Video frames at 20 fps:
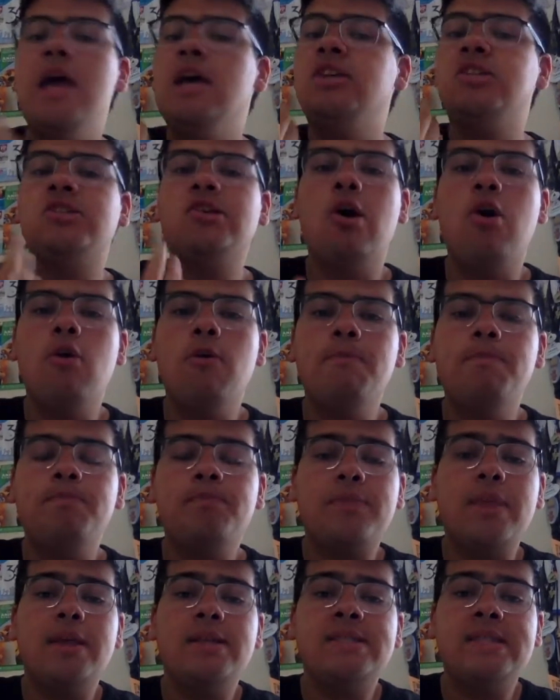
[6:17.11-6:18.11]
So,
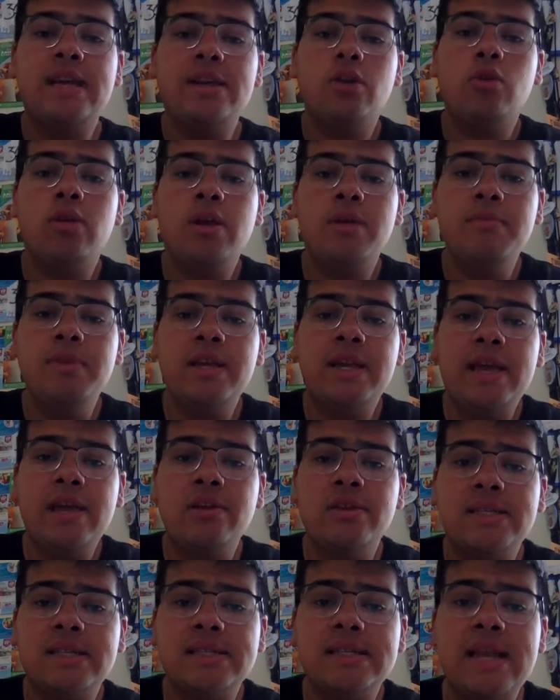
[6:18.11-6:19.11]
technical
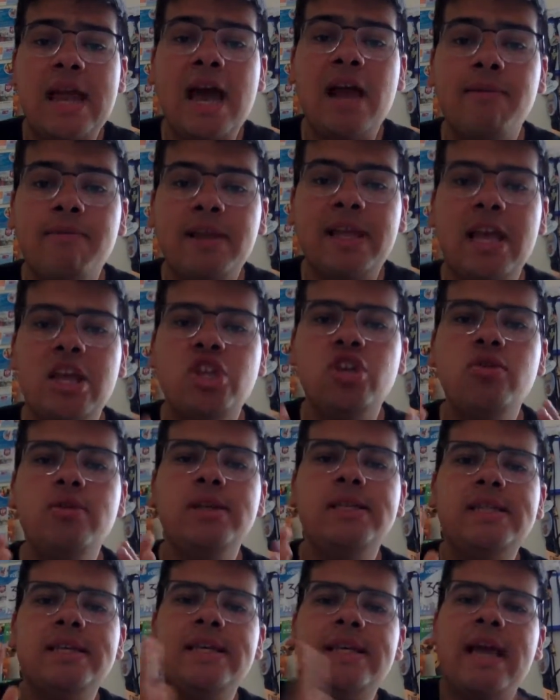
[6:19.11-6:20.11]
communicators, as an advocate, you
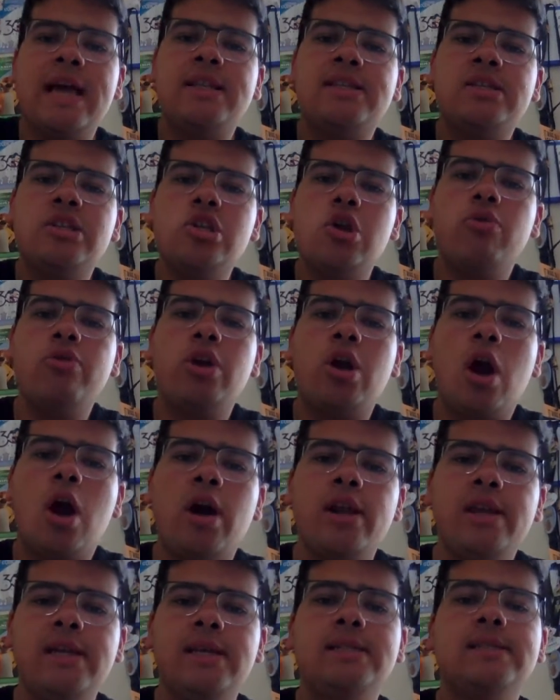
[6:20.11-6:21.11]
need to get to know your
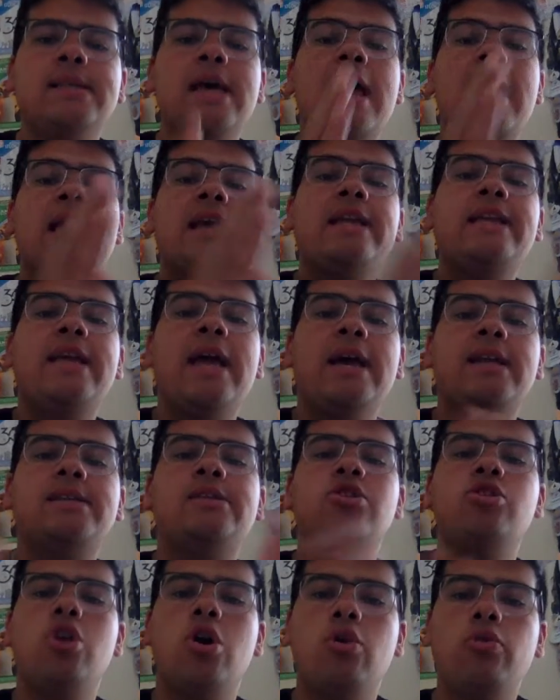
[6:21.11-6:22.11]
audience, get
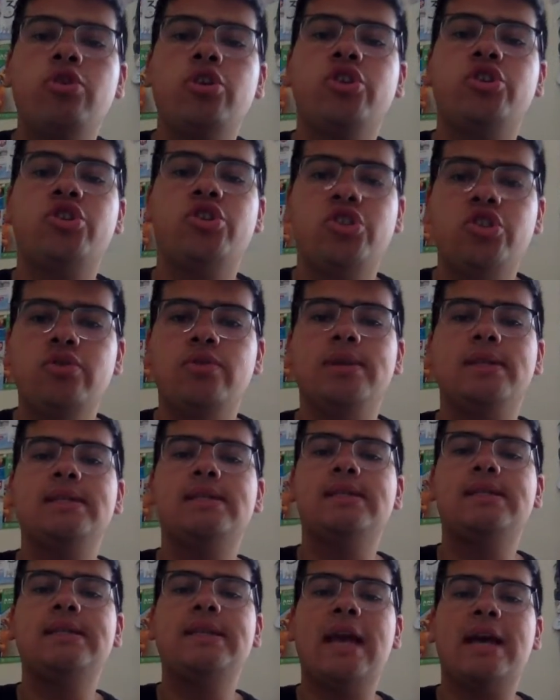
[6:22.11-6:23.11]
to know your
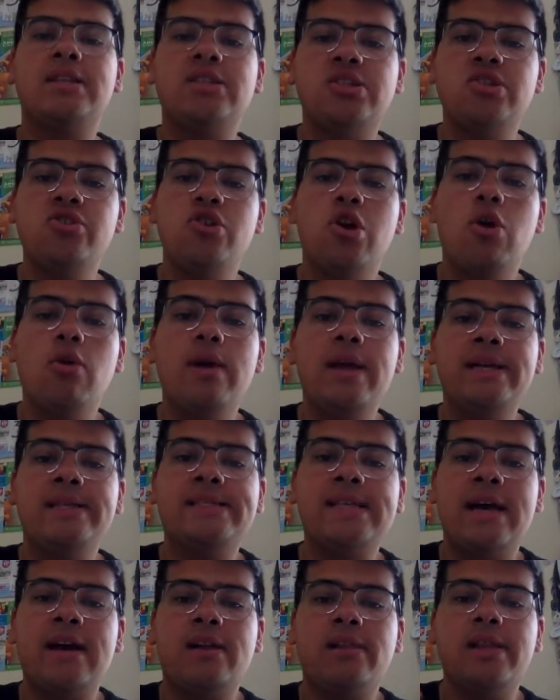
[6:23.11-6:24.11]
students, get to know
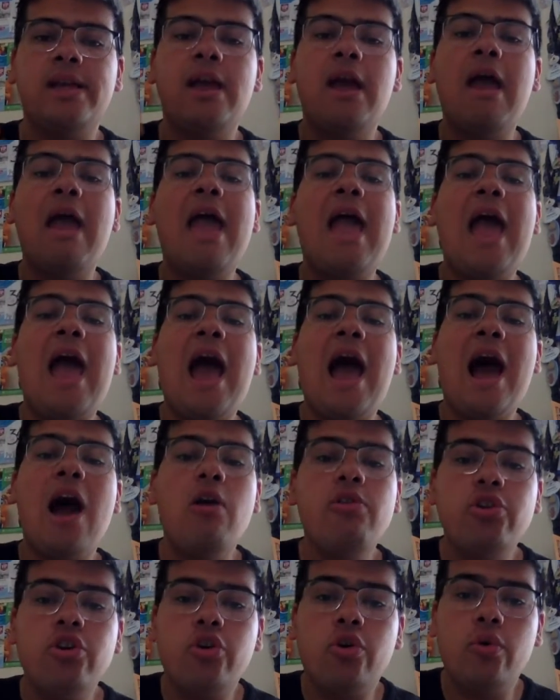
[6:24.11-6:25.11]
exactly how
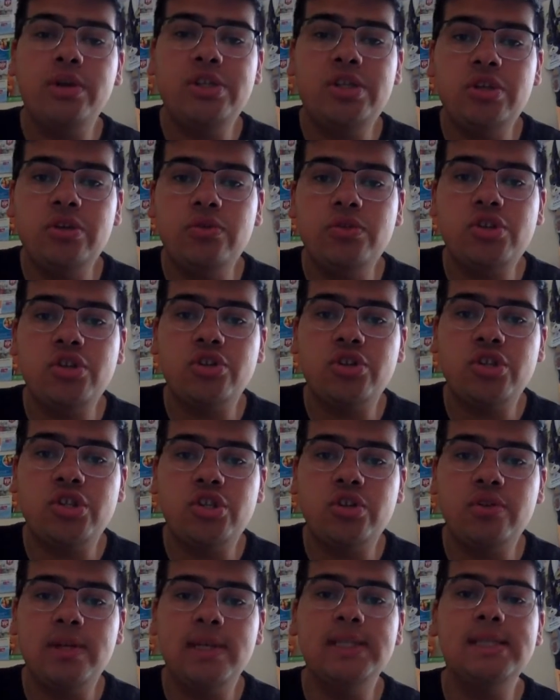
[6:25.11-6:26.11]
you're going to use your
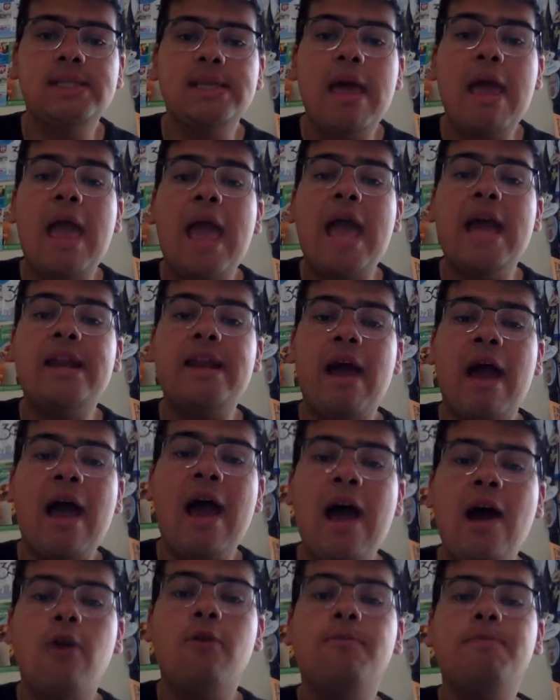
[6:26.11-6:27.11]
students and
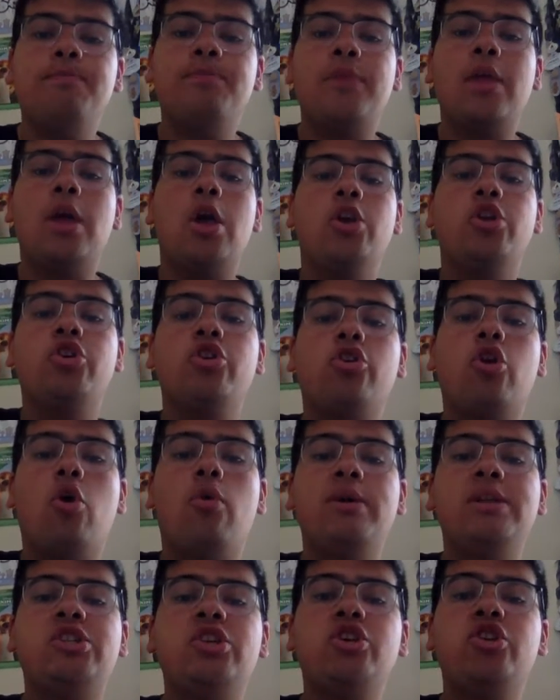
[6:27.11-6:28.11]
how you're
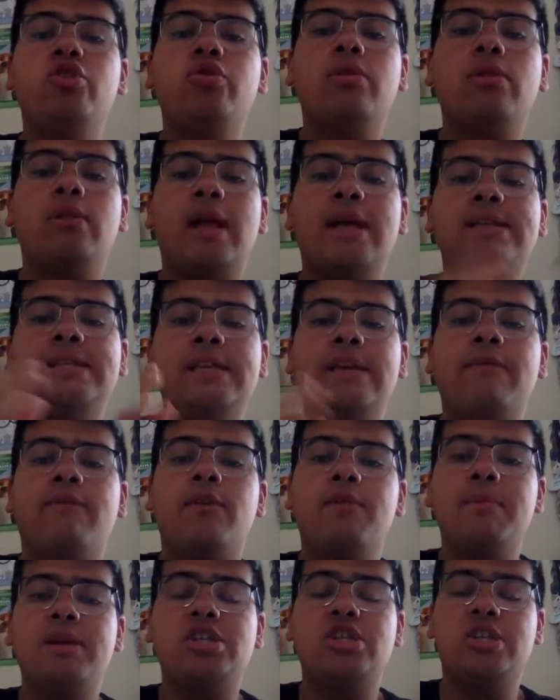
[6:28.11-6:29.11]
going to utilize the
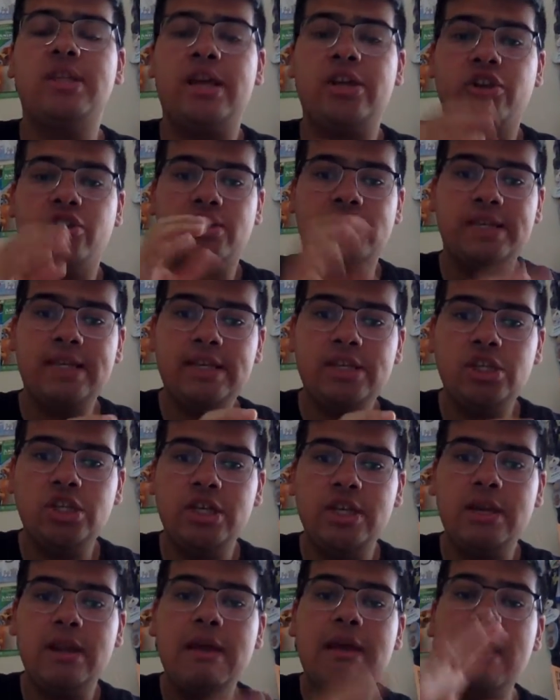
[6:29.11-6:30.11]
information that you're
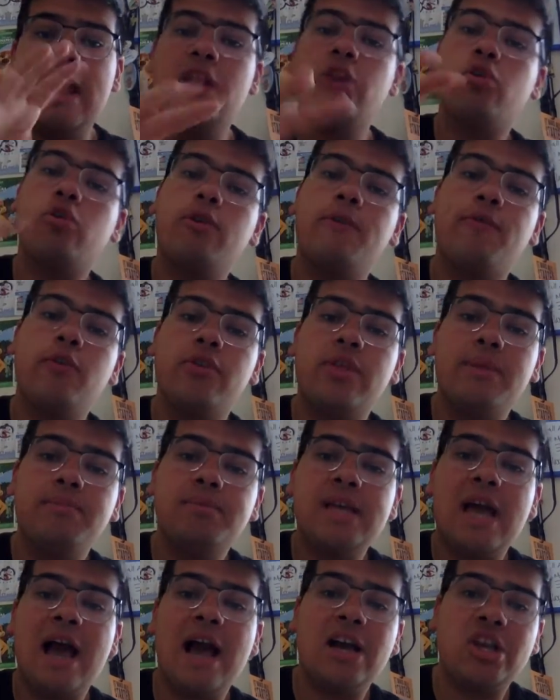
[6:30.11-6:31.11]
teaching in order for them
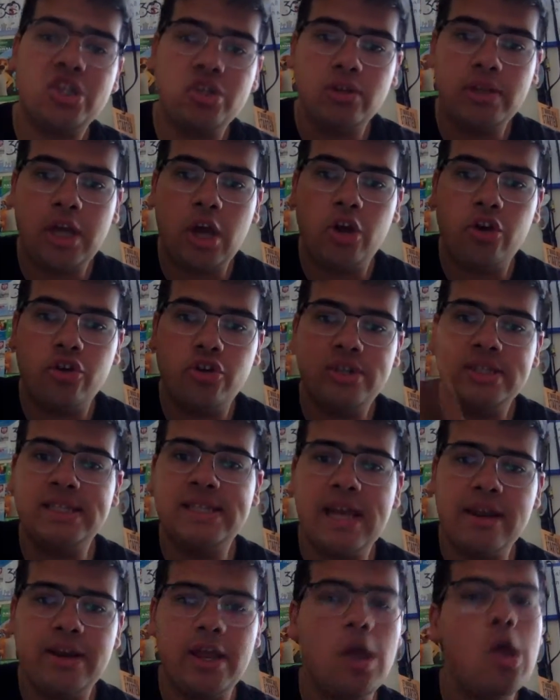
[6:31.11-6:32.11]
to actually
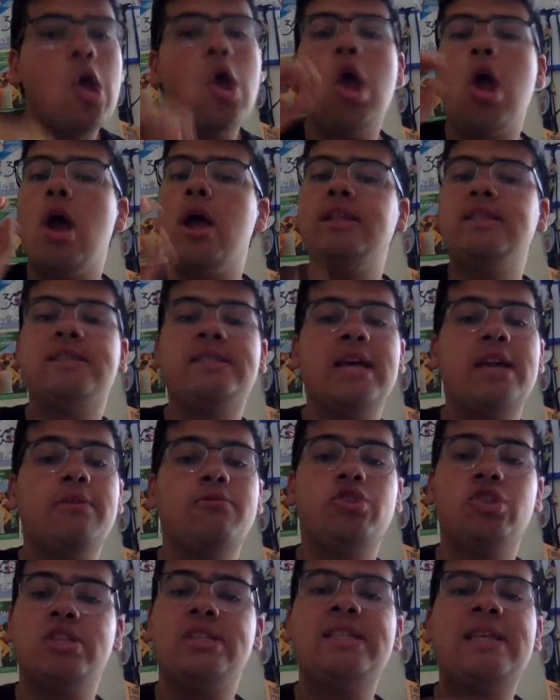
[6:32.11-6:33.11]
understand it, instead
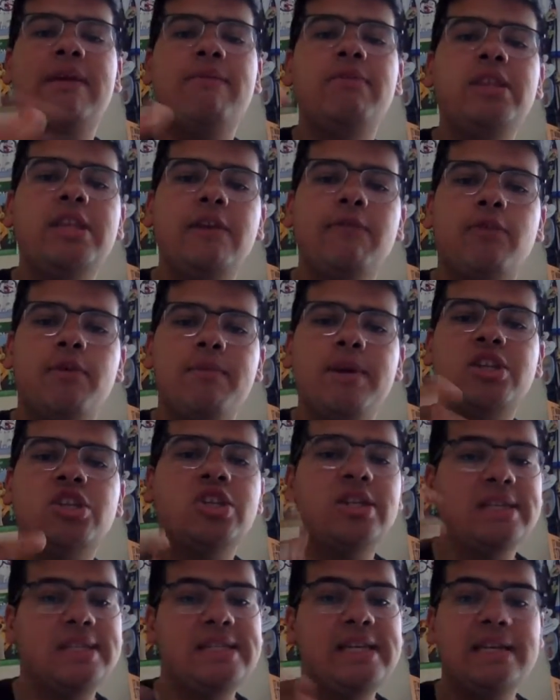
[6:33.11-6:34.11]
of just giving the
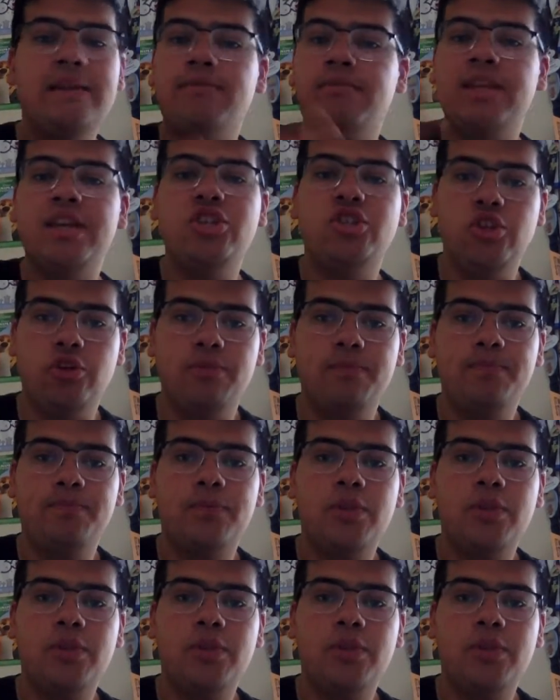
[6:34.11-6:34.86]
information and seeing if they do.